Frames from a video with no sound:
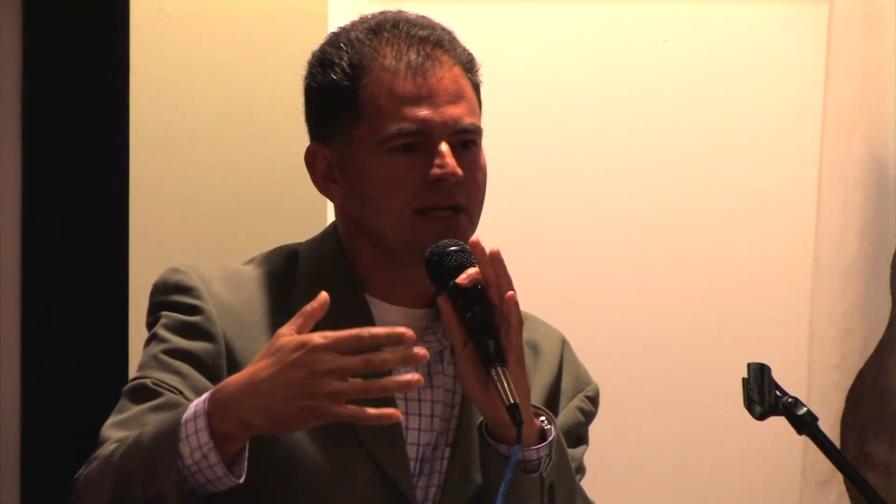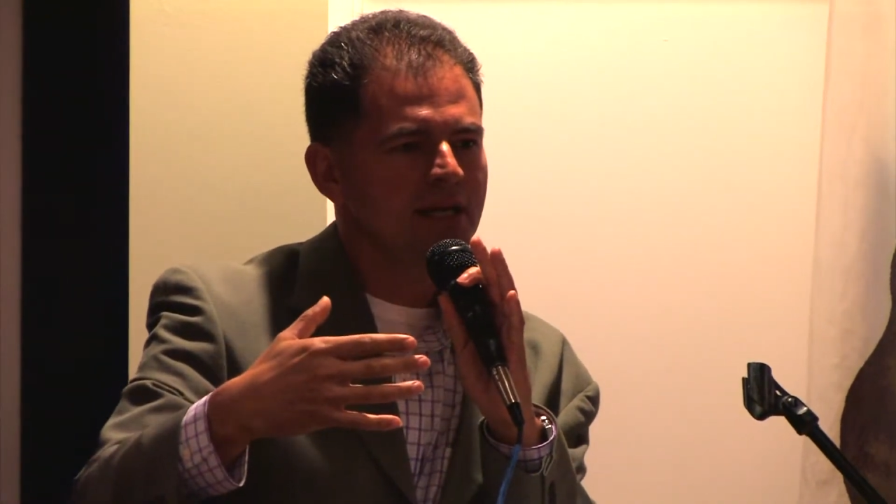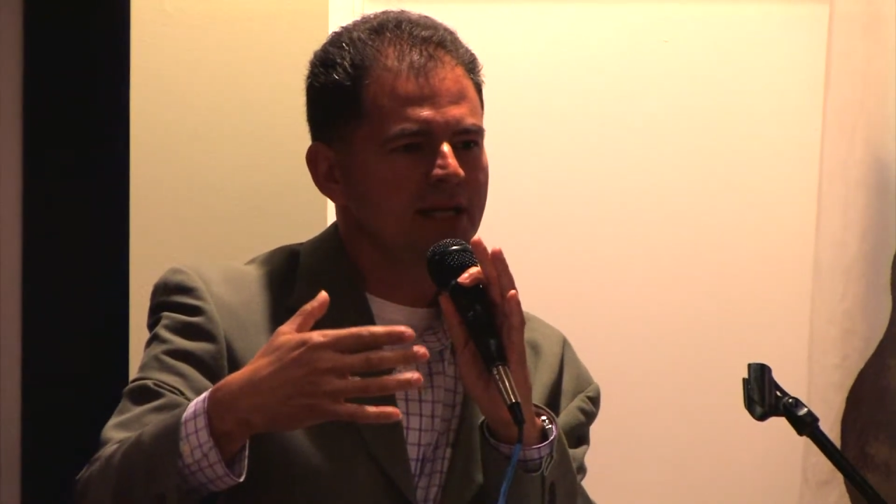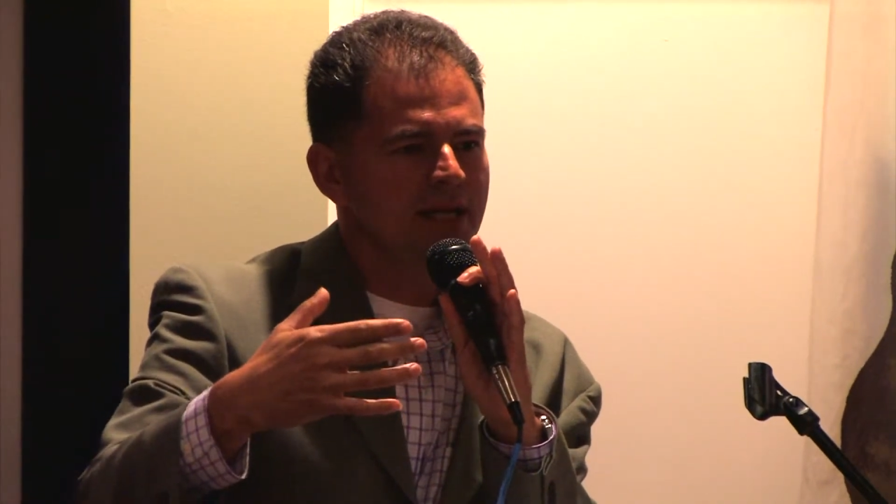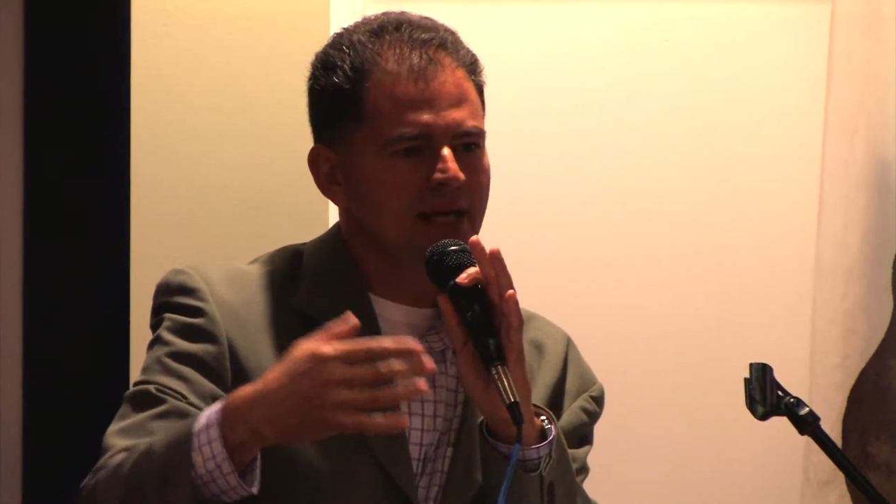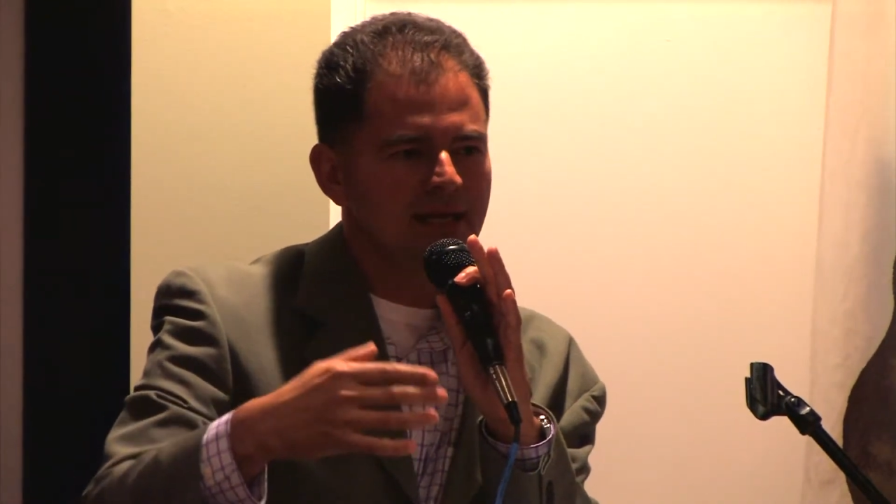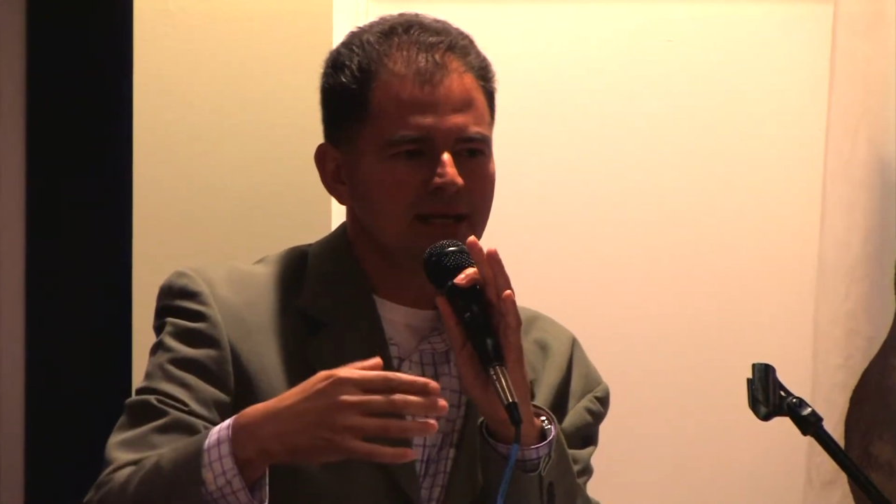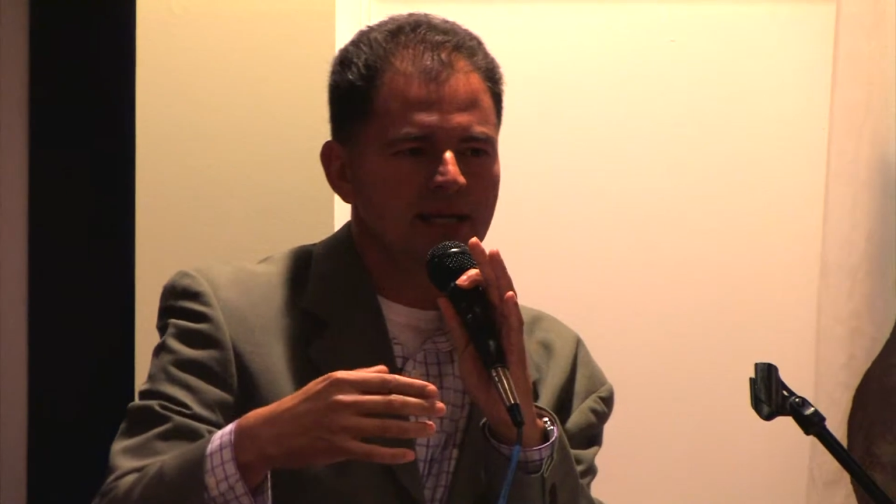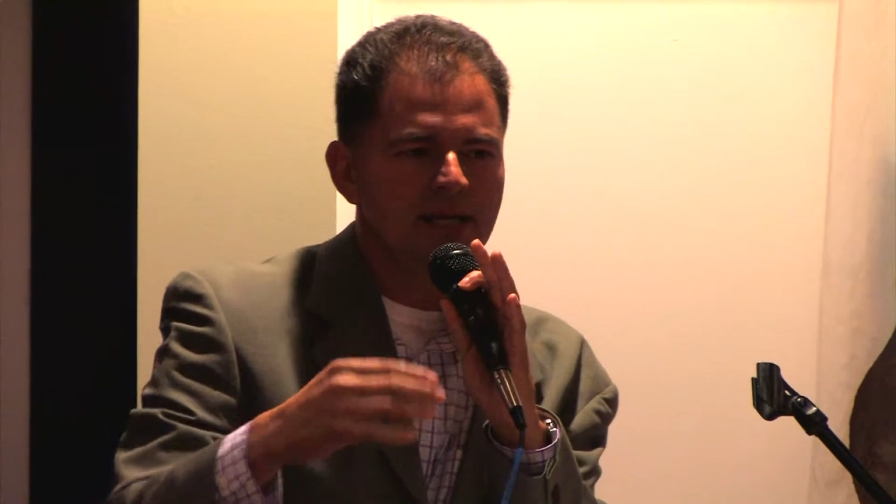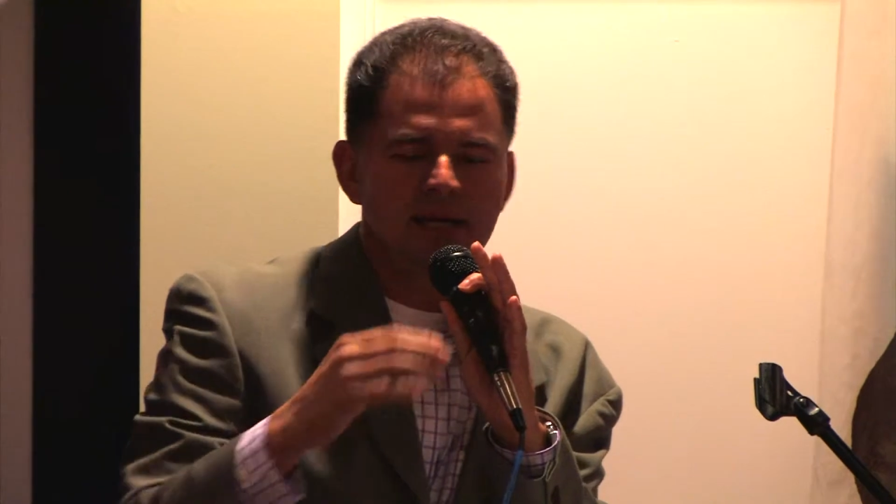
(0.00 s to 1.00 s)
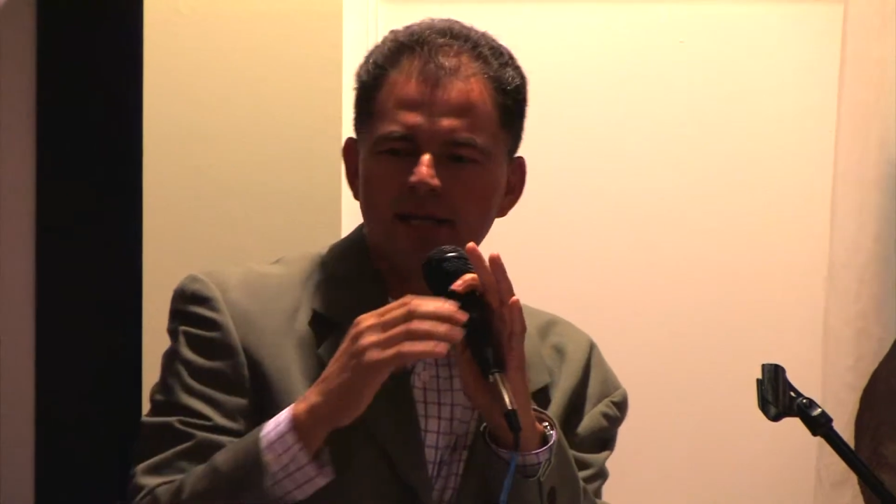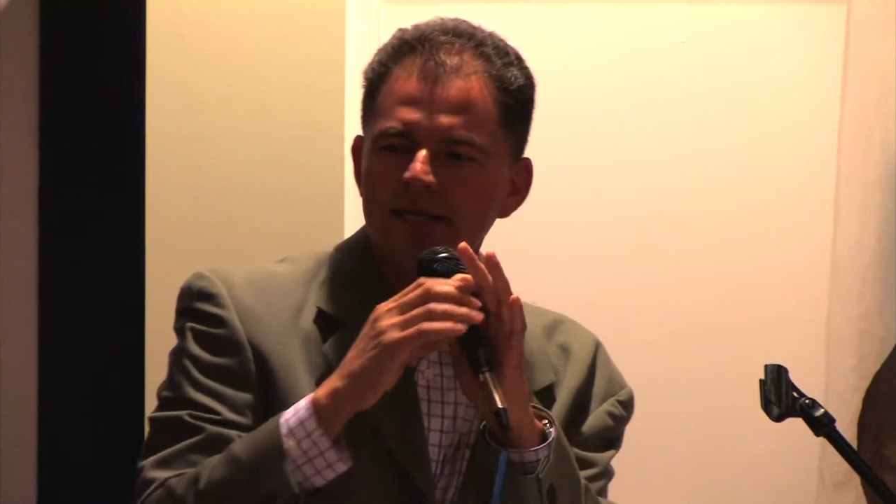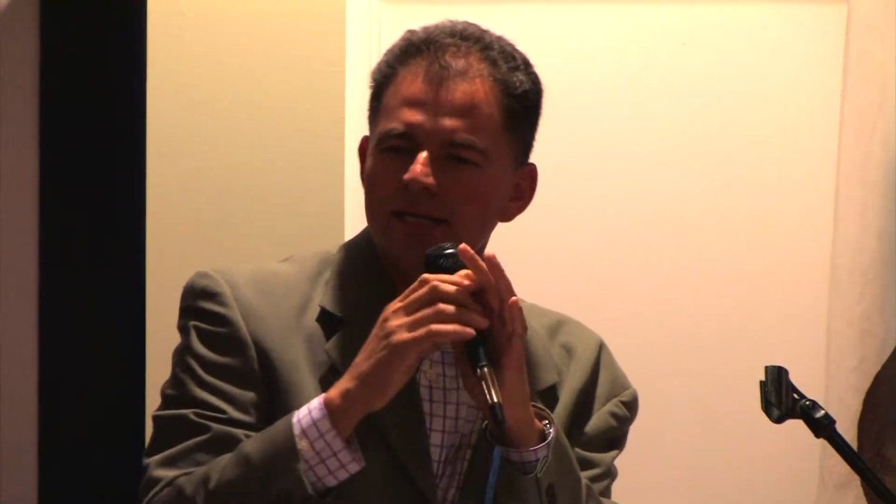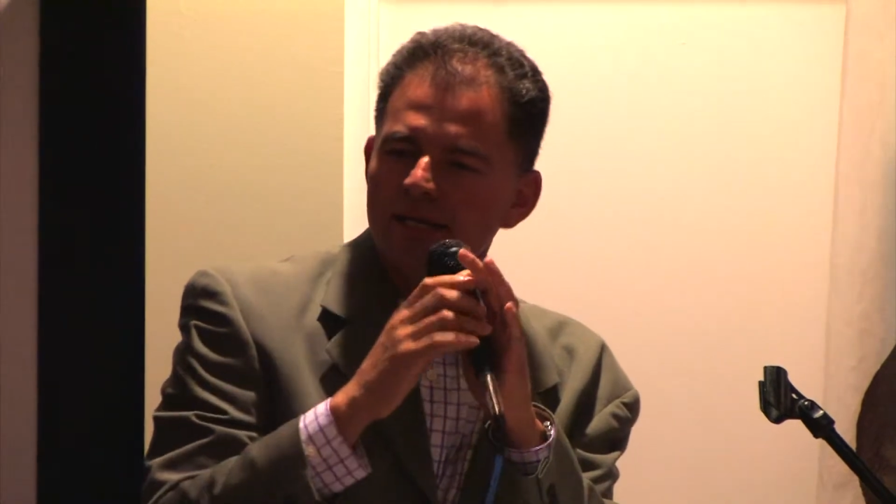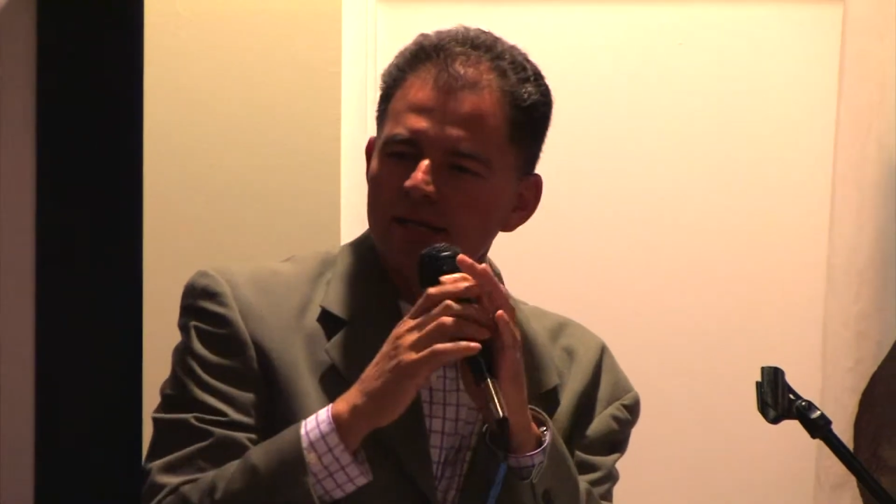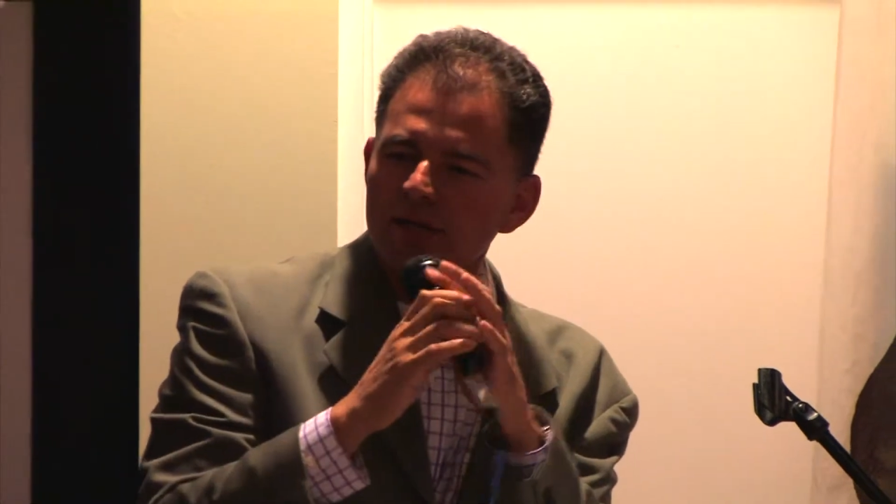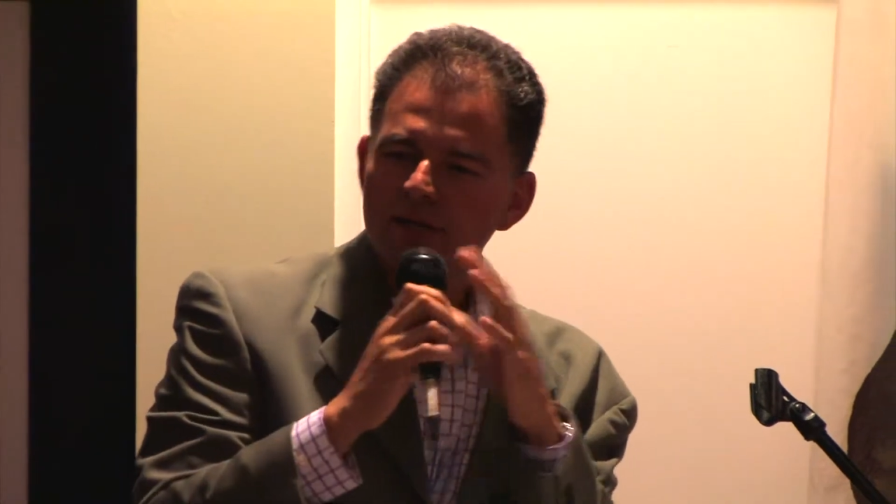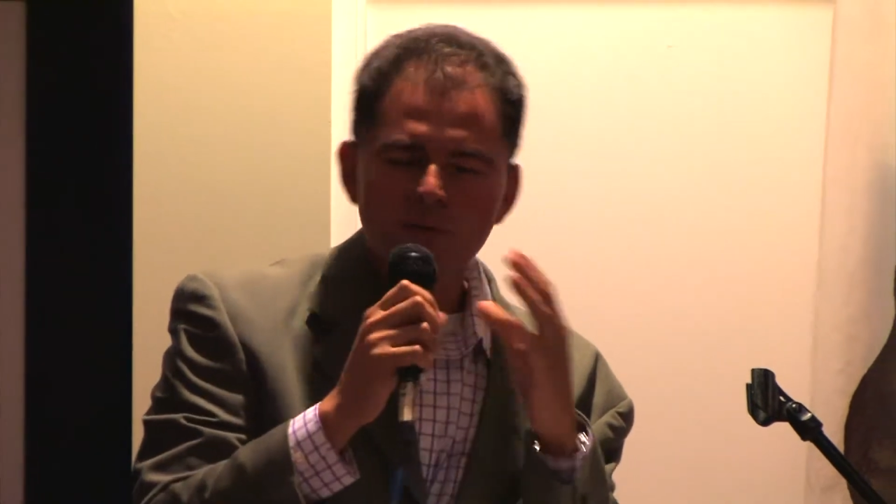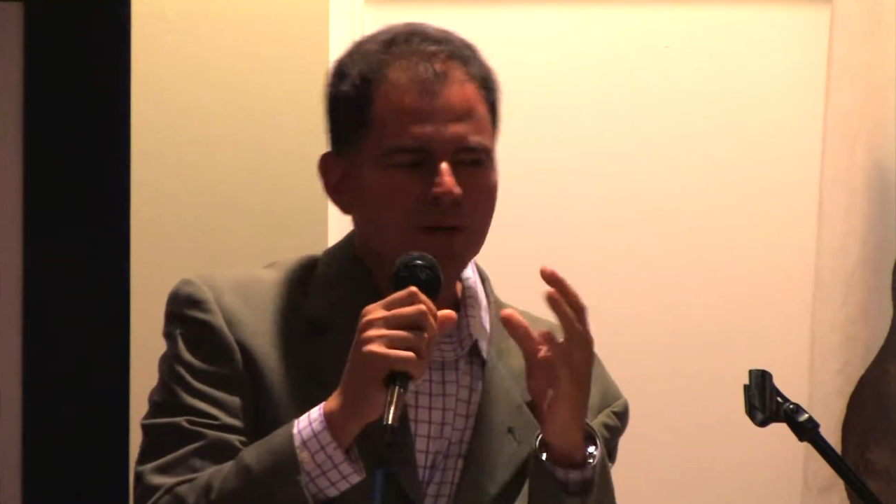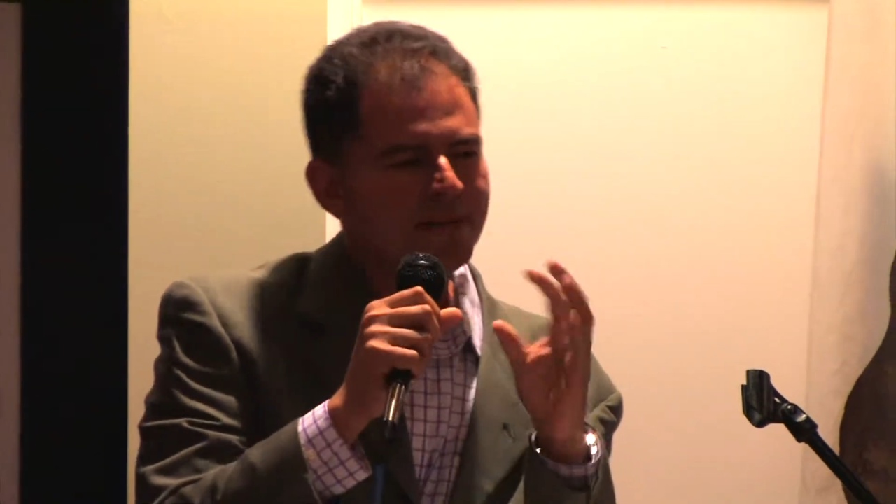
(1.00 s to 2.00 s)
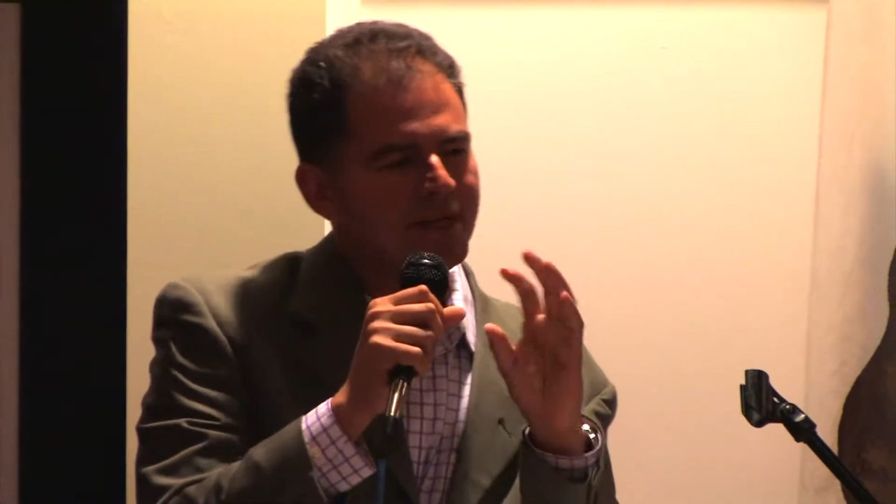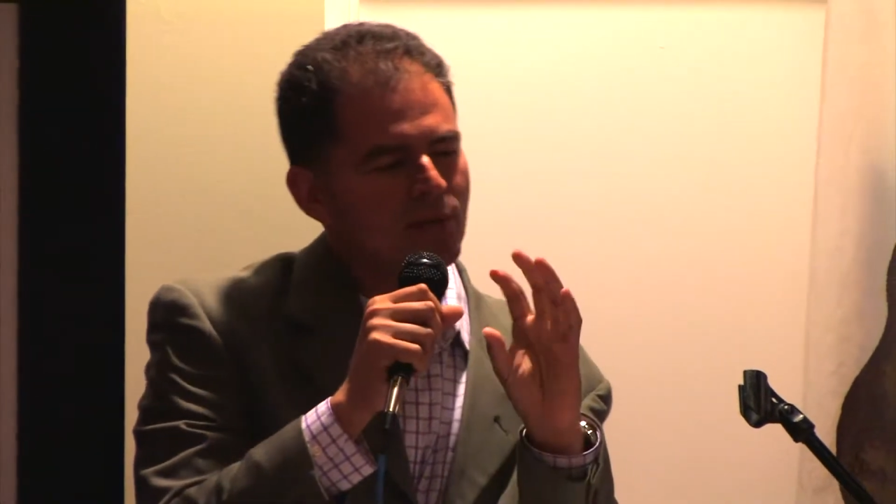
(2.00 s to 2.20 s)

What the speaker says: And you know what,